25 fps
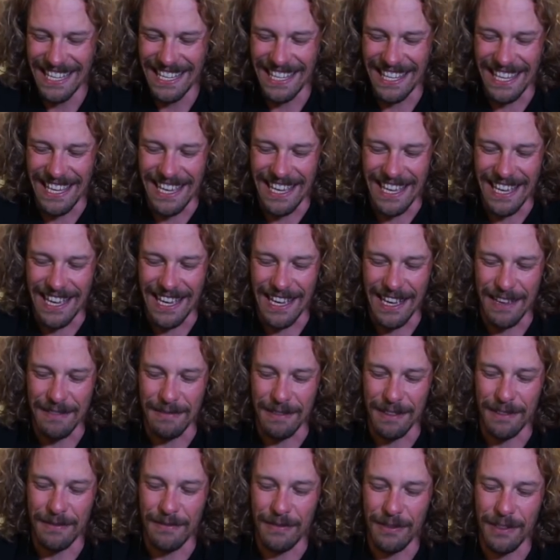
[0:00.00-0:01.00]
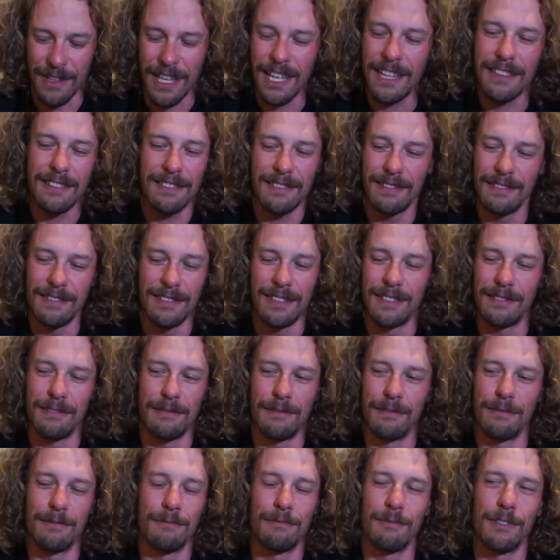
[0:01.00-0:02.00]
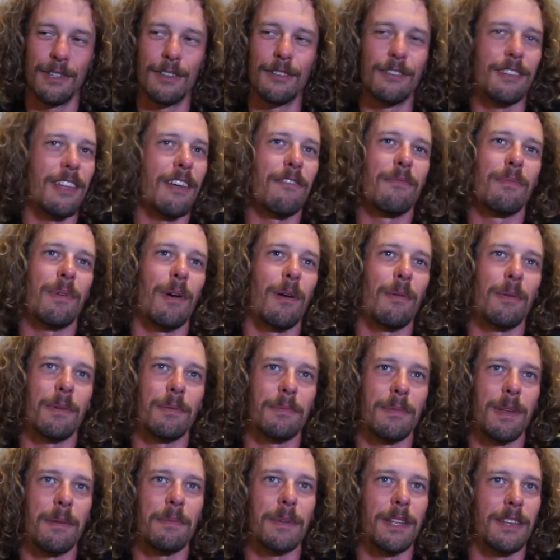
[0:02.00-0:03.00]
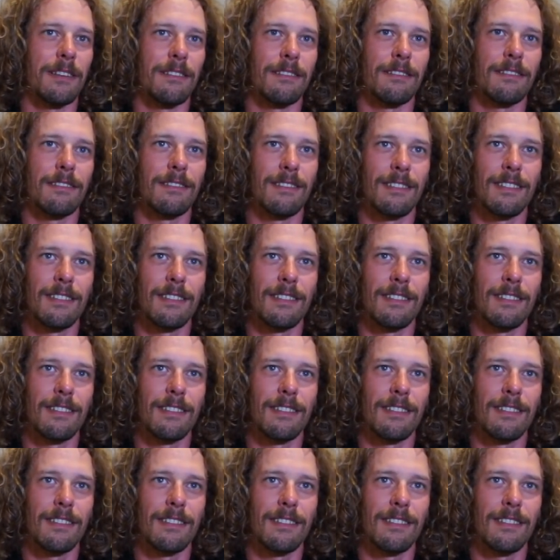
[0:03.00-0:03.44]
Yeah, but for that, we don't have problem. I mean,